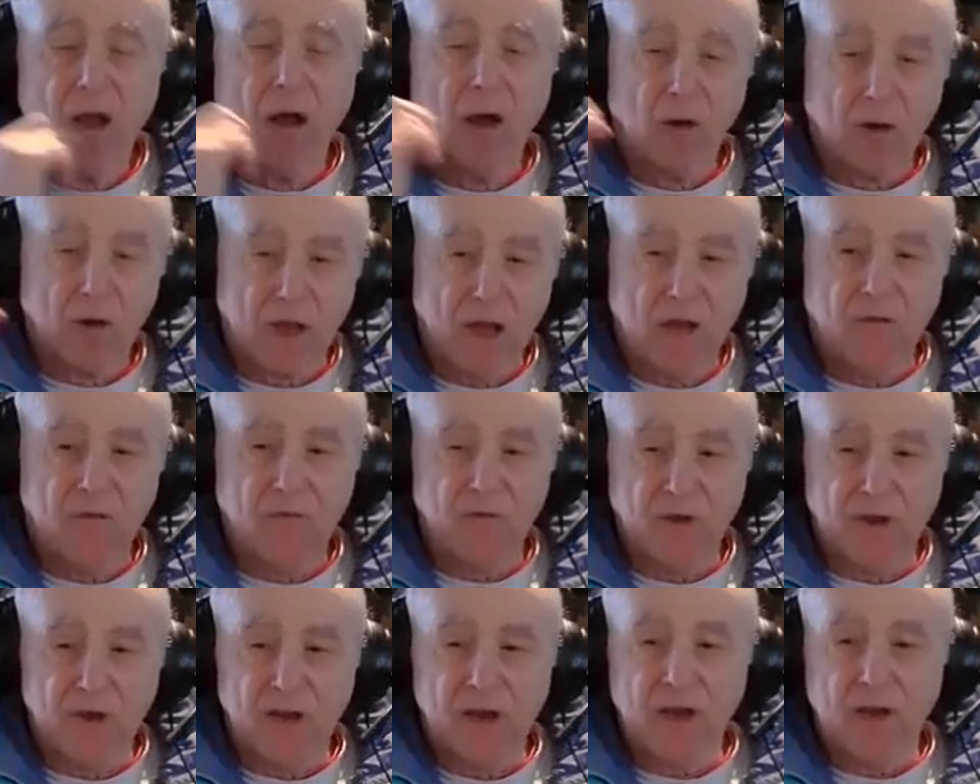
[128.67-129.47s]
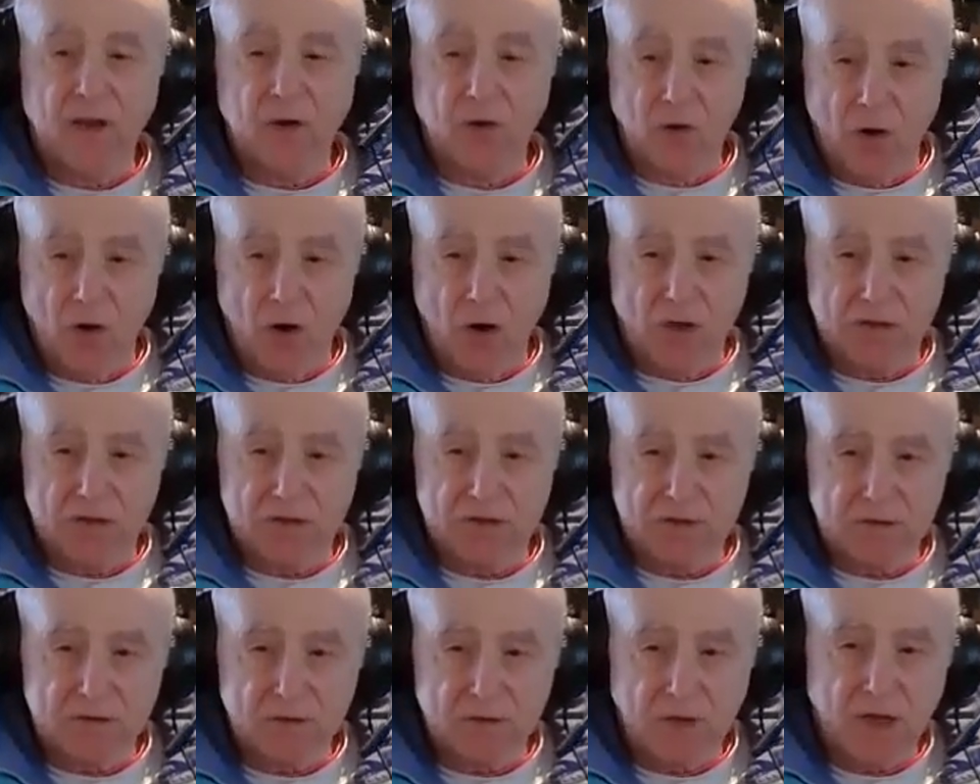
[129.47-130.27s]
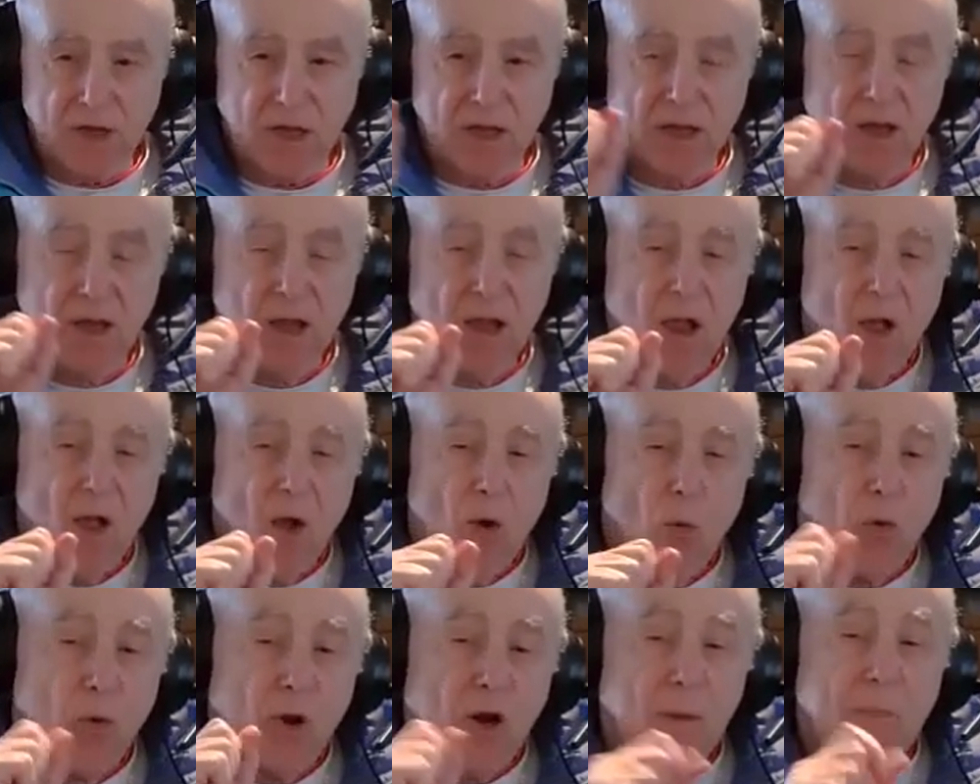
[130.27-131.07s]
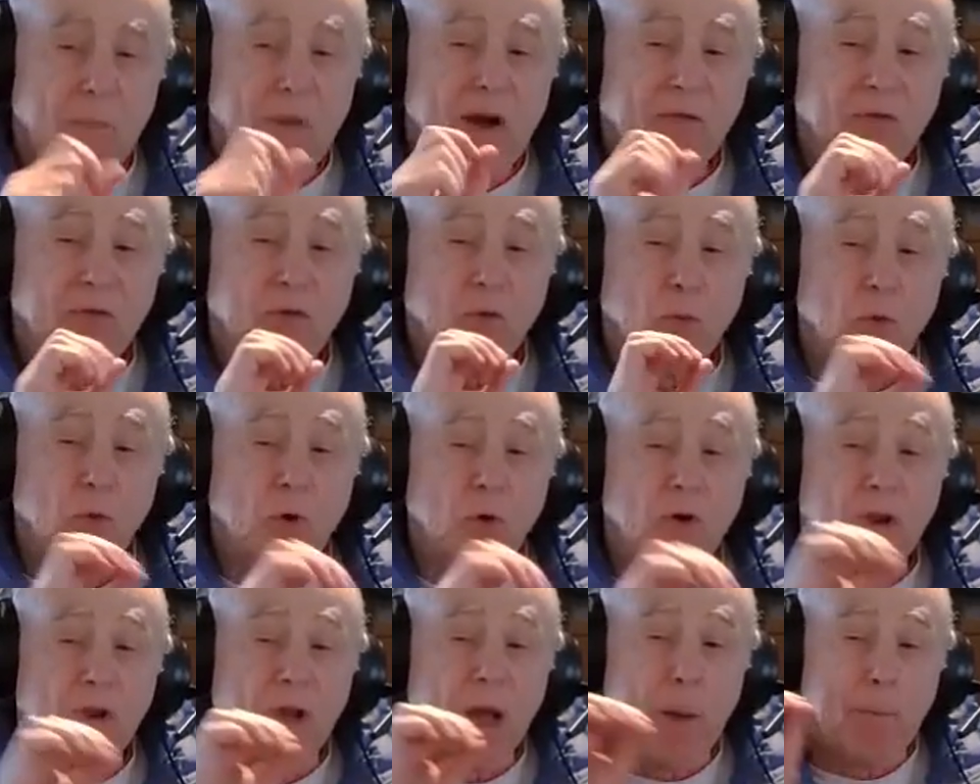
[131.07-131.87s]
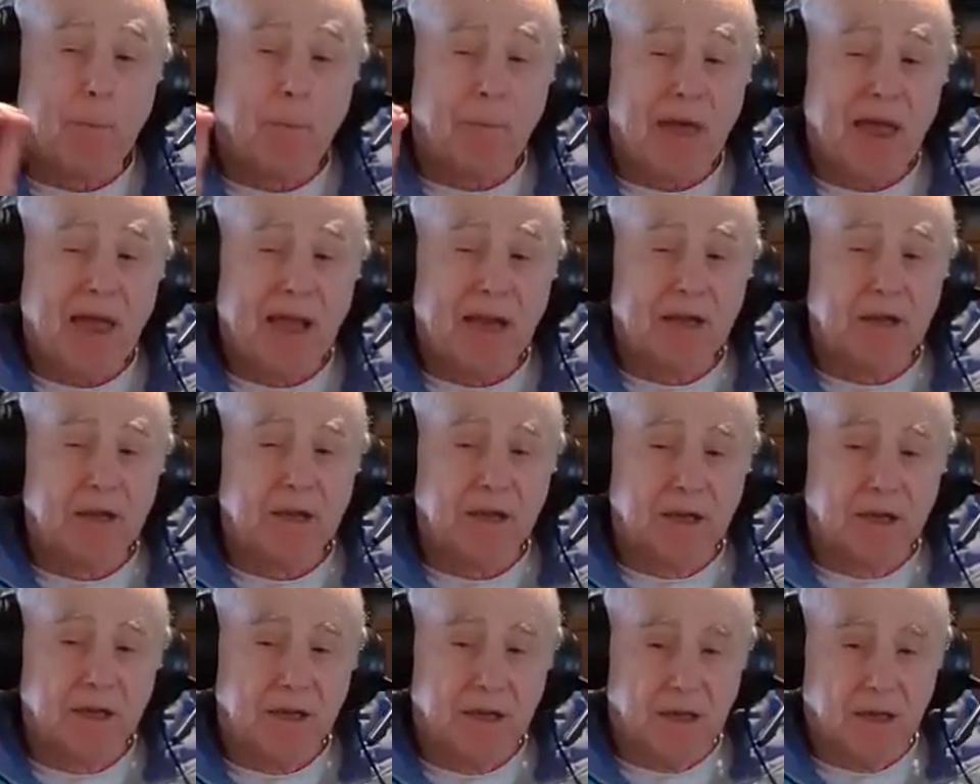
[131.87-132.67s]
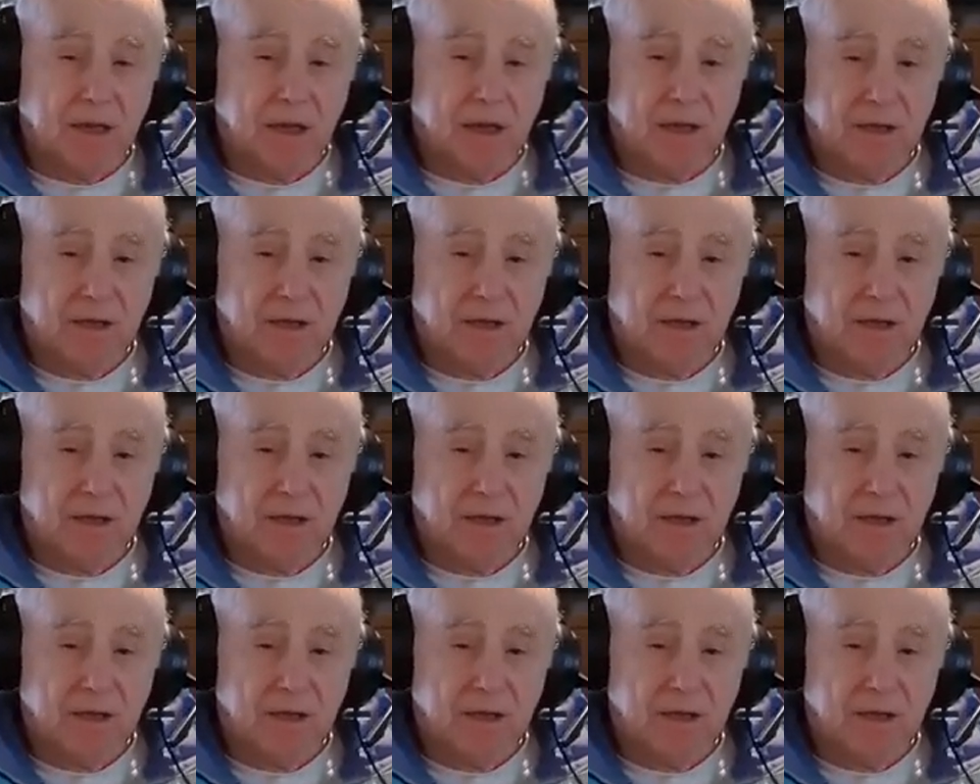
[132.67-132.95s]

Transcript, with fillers: Okay, feeling lost. Okay. What about the word abandoned?